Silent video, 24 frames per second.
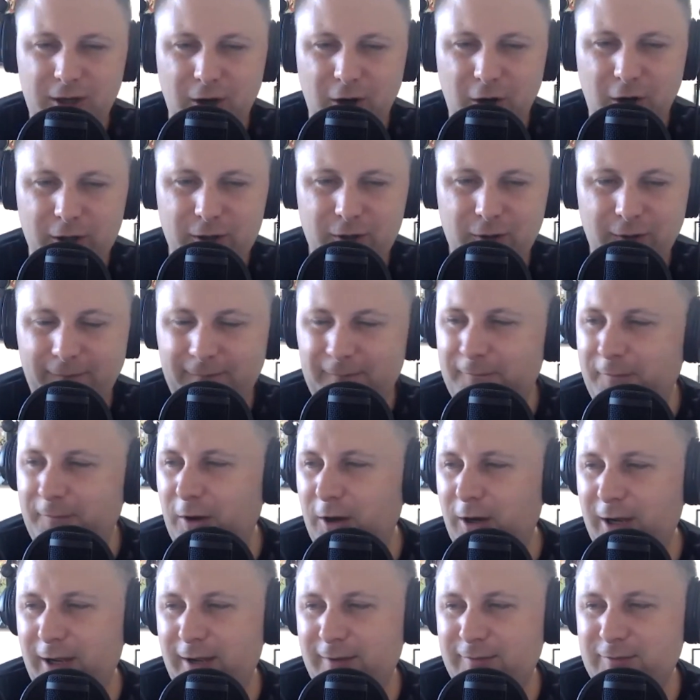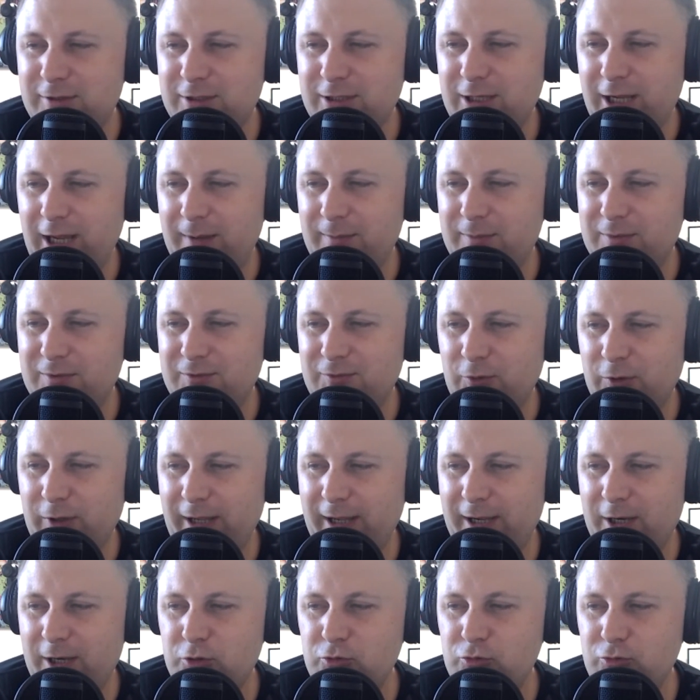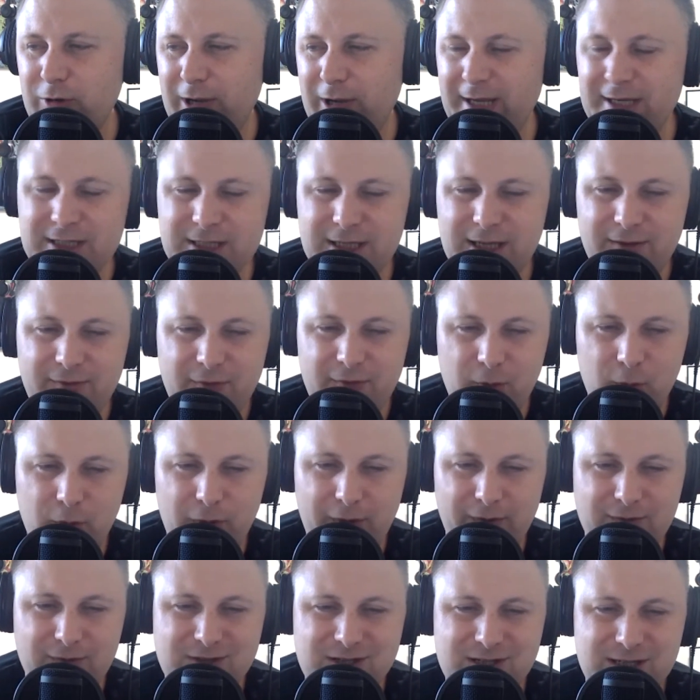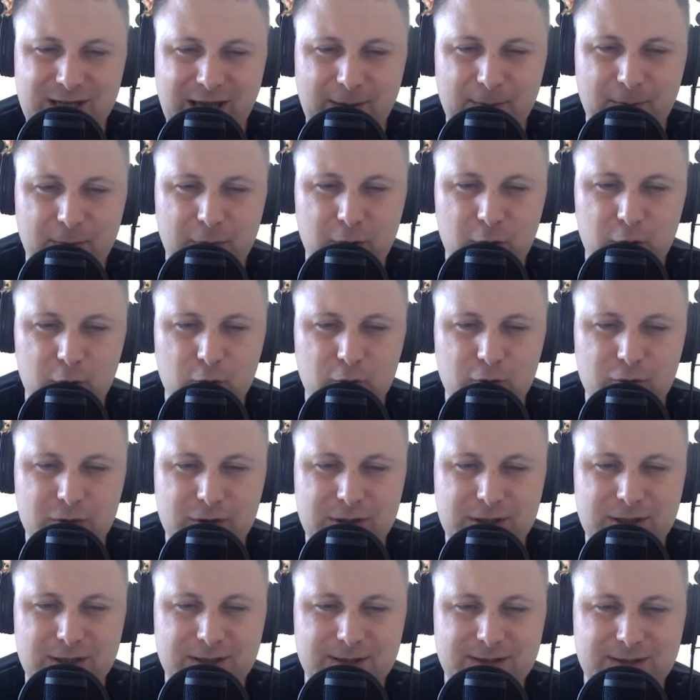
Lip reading: are your 5 tips for getting creative with samples?